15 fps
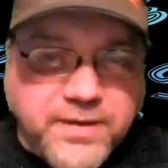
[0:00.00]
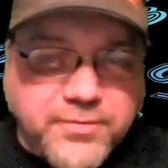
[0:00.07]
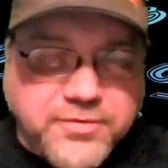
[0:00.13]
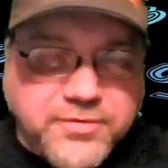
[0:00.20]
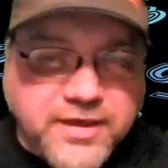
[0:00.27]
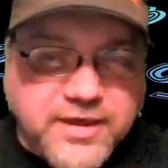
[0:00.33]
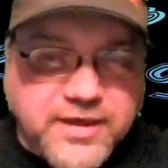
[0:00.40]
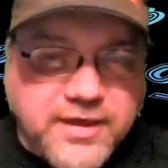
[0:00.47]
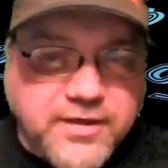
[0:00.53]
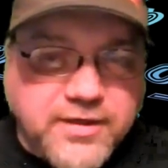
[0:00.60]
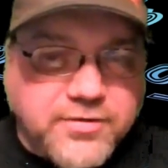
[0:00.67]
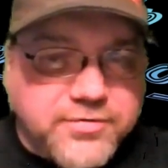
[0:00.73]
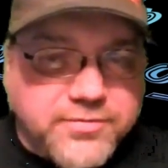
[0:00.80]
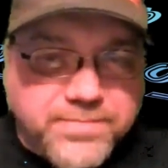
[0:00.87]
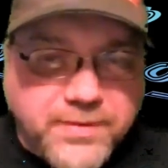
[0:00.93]
people think
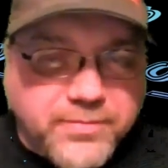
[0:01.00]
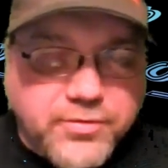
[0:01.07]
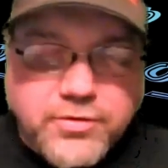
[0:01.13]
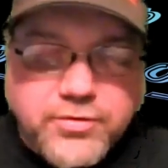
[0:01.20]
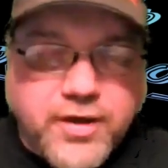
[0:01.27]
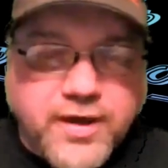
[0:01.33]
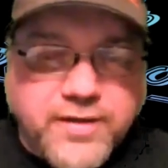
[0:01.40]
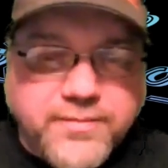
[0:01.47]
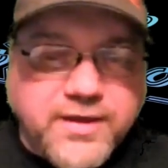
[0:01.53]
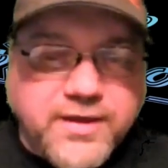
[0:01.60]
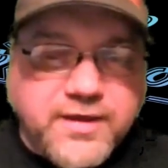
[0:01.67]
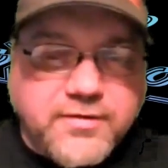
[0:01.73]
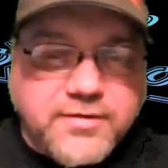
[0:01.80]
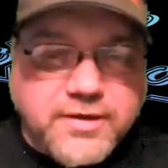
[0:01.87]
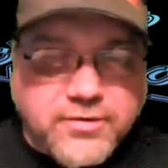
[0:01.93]
heel. People don't know how to be a
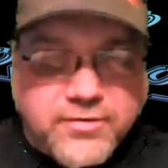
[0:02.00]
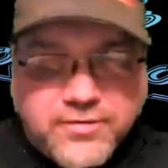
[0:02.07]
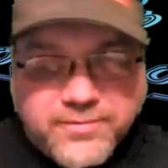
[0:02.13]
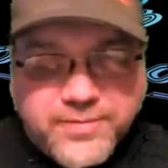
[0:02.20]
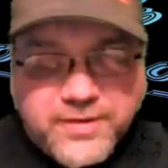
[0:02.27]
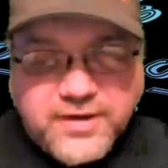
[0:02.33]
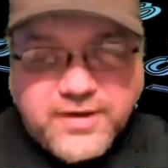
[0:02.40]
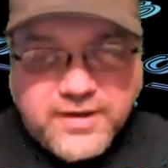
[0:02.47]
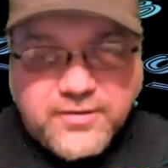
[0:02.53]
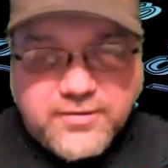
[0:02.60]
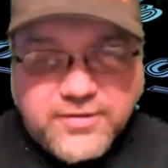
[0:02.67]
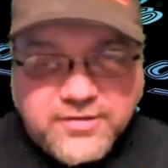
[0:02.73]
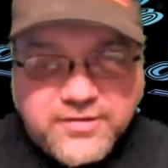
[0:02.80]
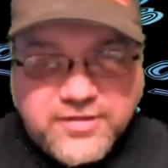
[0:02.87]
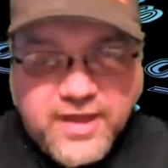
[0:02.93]
heel. You know what being a
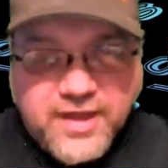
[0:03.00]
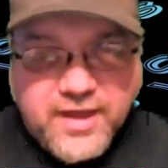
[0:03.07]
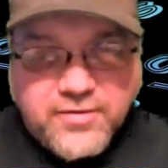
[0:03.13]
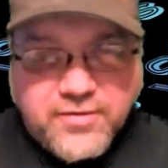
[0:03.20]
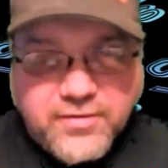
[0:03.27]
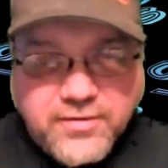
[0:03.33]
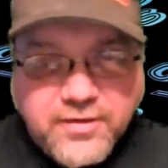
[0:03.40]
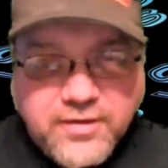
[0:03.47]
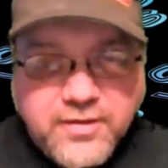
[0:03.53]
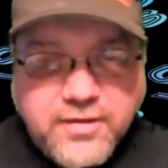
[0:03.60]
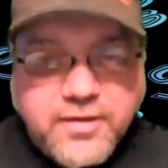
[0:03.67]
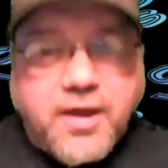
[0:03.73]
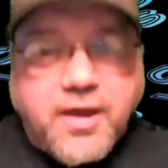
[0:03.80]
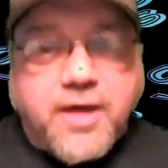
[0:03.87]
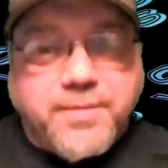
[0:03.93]
heel is now?
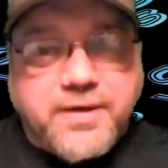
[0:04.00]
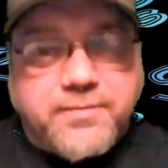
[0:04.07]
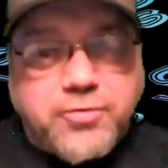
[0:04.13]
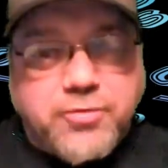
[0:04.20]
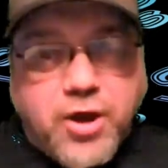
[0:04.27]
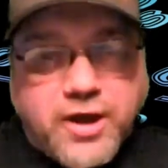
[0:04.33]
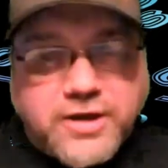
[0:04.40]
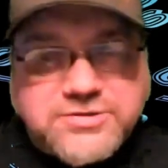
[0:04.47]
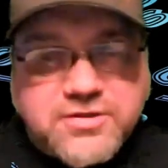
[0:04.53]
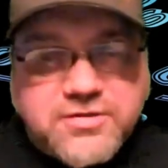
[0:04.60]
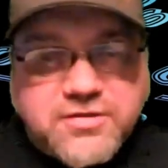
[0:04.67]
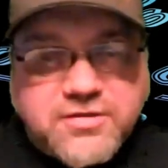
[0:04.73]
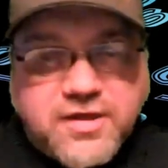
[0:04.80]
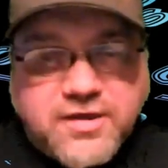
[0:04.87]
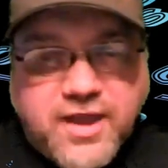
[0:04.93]
Be
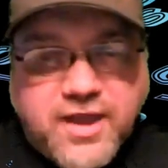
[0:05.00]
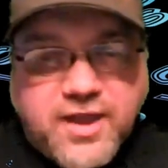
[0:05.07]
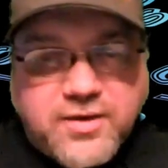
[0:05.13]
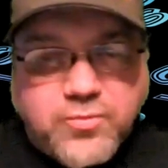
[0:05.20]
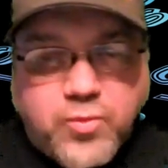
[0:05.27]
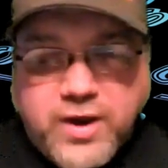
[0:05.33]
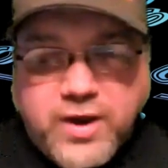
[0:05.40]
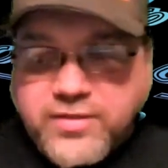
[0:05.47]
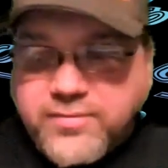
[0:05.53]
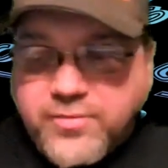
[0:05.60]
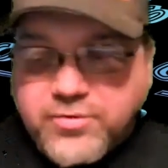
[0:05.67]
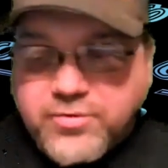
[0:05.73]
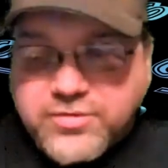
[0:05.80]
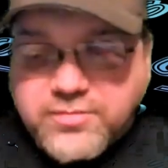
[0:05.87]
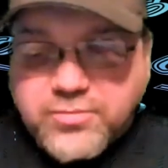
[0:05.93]
obnoxious as I can. Wear the
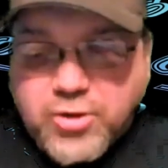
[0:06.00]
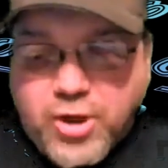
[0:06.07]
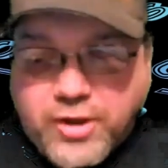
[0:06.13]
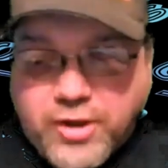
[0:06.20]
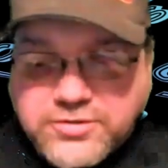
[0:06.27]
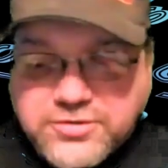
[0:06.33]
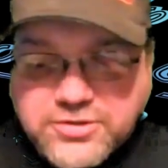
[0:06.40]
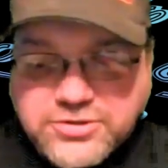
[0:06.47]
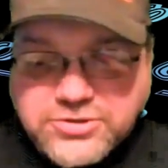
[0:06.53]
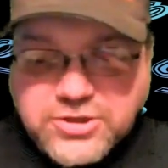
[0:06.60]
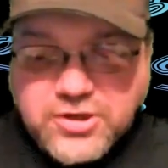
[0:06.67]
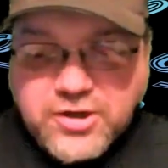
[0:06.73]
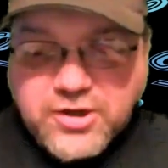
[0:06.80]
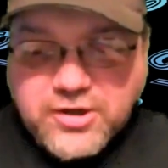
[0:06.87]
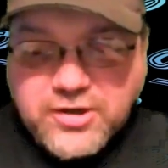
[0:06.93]
most obnoxious
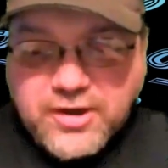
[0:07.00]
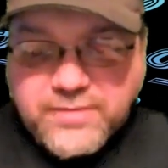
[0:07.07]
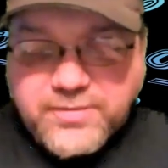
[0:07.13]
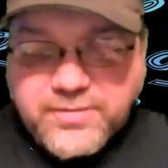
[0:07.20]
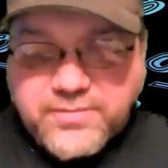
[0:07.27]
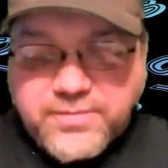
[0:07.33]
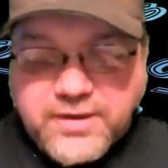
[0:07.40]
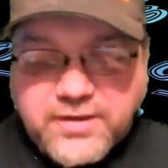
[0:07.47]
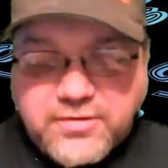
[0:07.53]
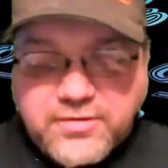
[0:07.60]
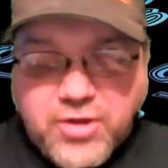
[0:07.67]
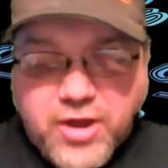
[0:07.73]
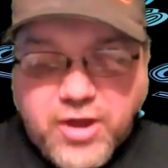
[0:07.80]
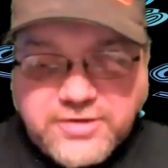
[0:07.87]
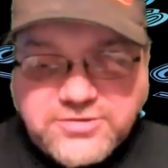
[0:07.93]
shirt. I mean, be
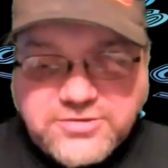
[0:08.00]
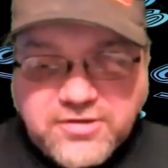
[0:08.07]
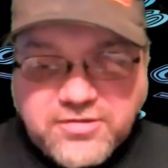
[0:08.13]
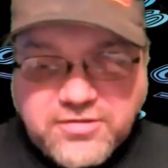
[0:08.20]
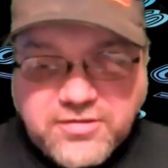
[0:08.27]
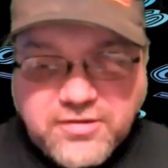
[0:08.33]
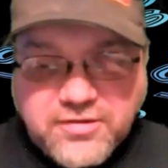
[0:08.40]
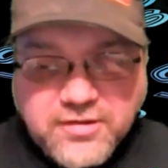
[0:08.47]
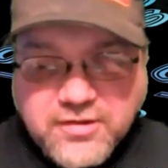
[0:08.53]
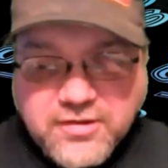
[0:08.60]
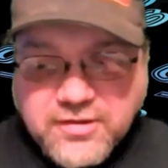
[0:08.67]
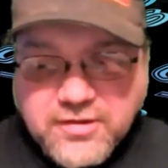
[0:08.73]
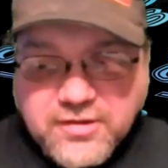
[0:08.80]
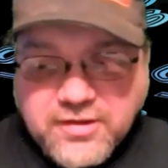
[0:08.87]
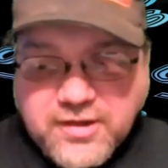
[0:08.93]
obnoxious
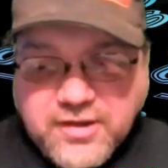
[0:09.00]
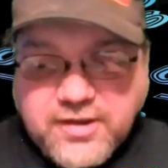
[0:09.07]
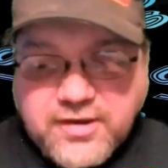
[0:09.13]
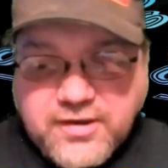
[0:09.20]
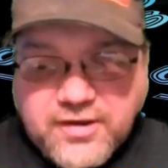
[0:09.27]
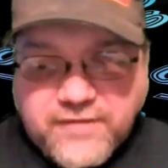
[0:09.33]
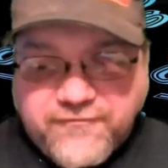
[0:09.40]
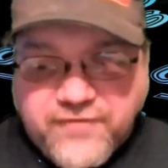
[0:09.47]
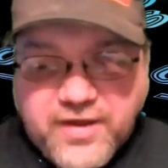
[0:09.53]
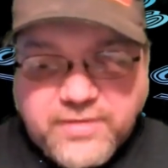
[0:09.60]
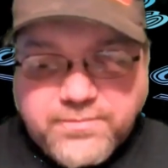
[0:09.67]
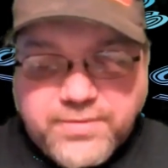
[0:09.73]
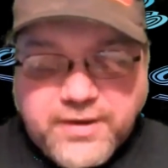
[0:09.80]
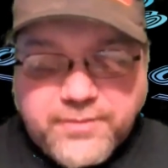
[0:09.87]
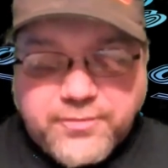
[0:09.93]
and
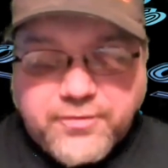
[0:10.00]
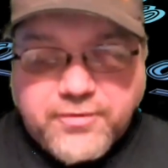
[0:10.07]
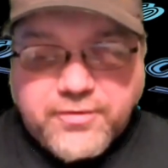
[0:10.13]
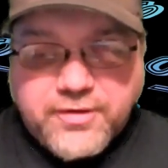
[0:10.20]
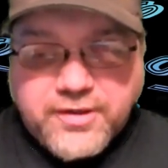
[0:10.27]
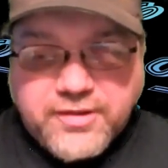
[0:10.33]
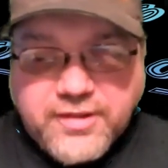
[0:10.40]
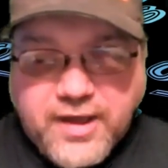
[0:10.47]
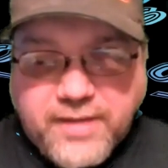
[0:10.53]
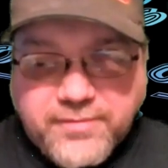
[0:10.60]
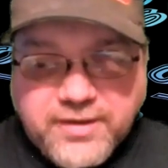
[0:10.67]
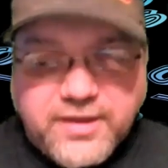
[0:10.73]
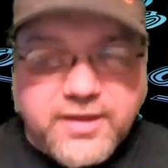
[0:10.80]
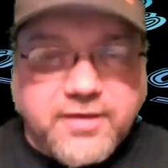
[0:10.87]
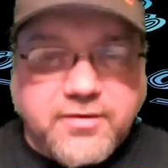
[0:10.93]
offend people, and I'm
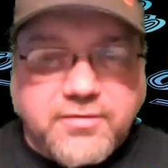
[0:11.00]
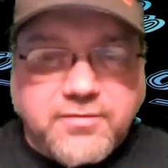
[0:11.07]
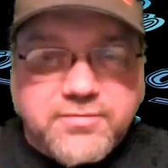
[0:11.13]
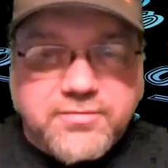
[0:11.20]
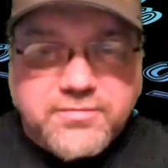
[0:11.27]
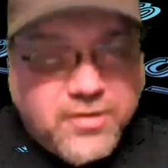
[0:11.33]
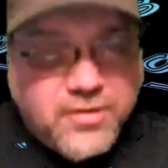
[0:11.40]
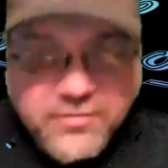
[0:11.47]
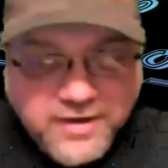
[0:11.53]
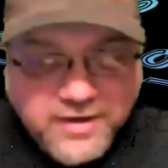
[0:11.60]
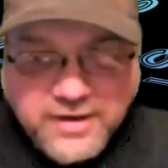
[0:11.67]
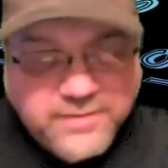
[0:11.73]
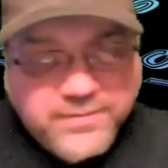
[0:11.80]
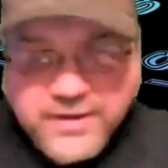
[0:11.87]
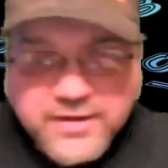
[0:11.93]
a heel. No, that
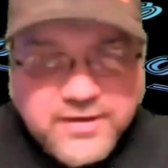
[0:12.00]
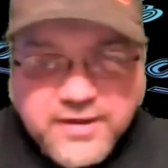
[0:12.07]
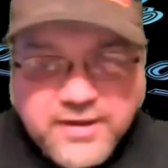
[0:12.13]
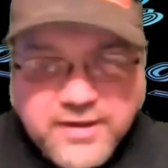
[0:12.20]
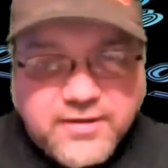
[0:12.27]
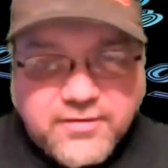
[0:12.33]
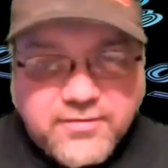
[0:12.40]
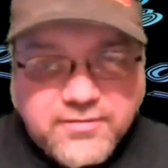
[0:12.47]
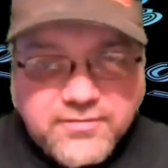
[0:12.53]
ain't yeah. being a heel.